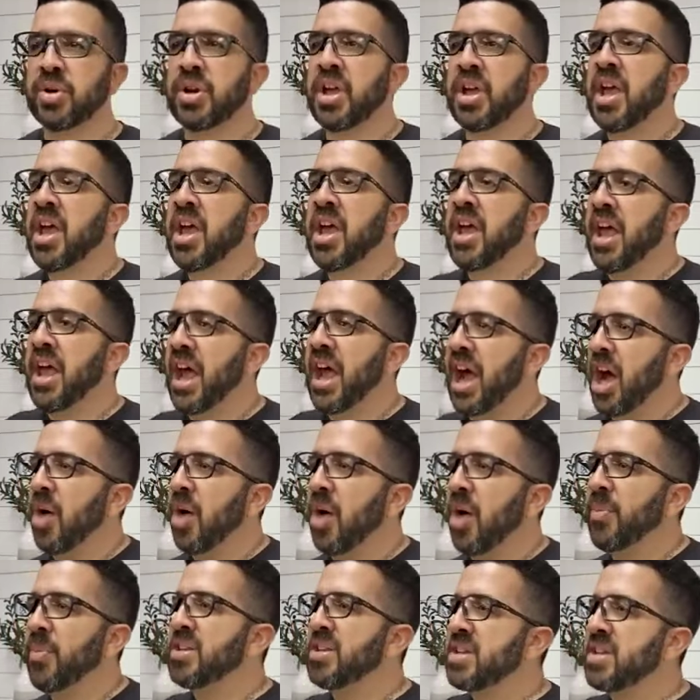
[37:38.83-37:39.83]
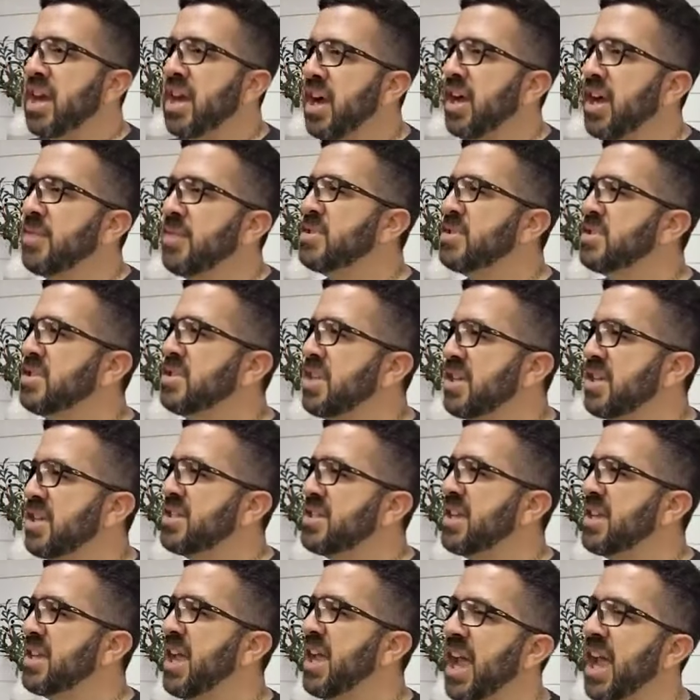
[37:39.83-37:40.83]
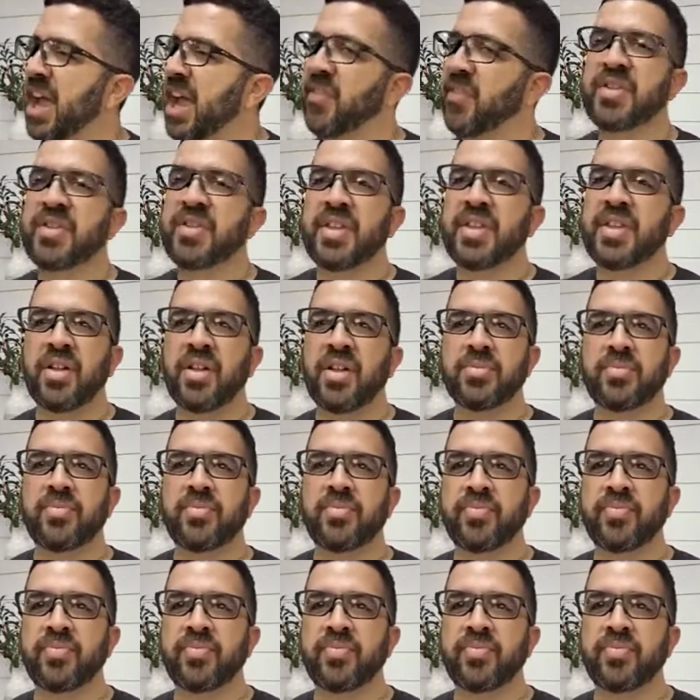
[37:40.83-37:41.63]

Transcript: How many times does he have to tell them?